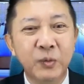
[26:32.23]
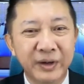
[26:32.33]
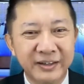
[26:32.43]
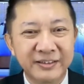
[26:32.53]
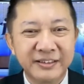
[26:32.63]

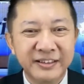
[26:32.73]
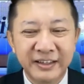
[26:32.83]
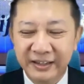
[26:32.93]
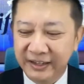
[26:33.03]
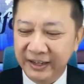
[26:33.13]
works.
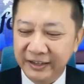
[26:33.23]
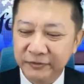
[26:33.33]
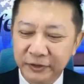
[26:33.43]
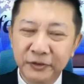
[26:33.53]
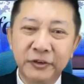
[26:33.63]
And
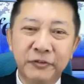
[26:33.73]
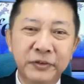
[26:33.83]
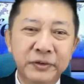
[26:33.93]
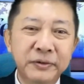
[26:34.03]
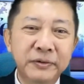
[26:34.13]
for those of
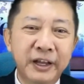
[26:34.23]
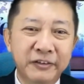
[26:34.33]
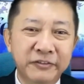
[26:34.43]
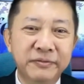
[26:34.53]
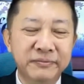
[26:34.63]
you who
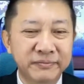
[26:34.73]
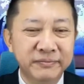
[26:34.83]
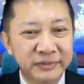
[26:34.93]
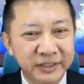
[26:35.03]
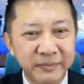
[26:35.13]
have
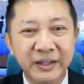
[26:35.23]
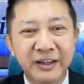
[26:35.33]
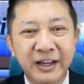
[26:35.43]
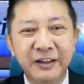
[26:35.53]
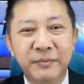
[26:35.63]
similar
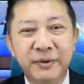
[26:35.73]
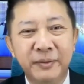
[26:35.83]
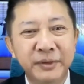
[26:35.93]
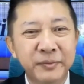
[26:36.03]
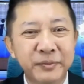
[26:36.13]
kind of
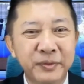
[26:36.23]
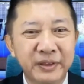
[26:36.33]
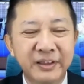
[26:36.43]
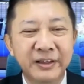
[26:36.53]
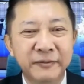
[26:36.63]
problems
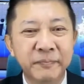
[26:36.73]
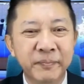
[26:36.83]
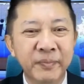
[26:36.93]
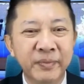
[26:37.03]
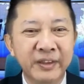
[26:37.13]
with
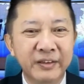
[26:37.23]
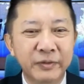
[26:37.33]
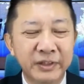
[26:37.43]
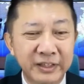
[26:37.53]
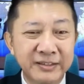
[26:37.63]

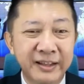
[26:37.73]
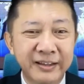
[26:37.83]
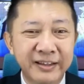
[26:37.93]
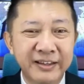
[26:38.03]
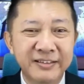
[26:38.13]
these
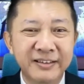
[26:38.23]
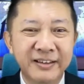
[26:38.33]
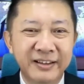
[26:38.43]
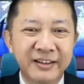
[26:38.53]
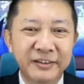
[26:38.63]
ladies,
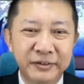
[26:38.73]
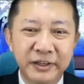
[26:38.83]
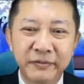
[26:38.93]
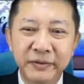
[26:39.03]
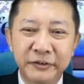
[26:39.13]
do
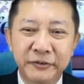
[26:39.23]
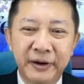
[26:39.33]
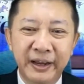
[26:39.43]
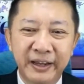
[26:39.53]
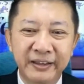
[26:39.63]
give it a
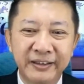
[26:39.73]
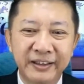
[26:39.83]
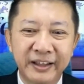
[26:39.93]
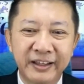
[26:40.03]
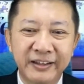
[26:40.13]
try.
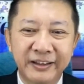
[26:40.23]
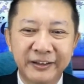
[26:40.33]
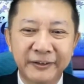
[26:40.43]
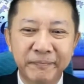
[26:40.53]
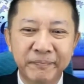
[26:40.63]
And
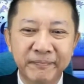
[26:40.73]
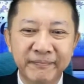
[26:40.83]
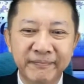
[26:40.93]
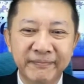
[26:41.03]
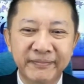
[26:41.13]

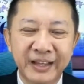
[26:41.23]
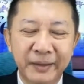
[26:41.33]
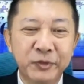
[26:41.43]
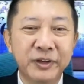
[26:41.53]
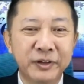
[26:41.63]

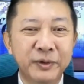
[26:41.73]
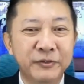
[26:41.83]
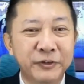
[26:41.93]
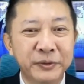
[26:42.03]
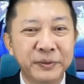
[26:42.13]
I'm sure it'll work
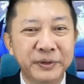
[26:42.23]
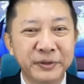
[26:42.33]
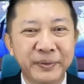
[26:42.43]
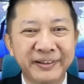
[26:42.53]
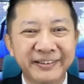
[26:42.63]
for you
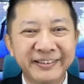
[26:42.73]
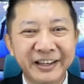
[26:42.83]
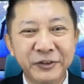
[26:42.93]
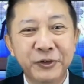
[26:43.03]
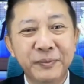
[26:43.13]
as well.
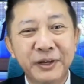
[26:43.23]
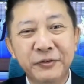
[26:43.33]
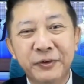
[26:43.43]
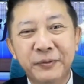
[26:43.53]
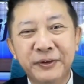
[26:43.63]
Thank you so
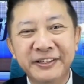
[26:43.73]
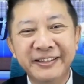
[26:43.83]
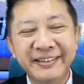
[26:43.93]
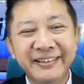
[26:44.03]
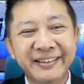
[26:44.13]
much for
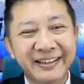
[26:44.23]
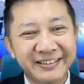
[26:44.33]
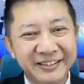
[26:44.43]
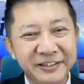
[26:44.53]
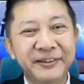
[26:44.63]
watching,
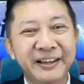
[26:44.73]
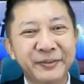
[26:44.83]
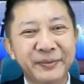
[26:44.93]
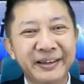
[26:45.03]
and see you next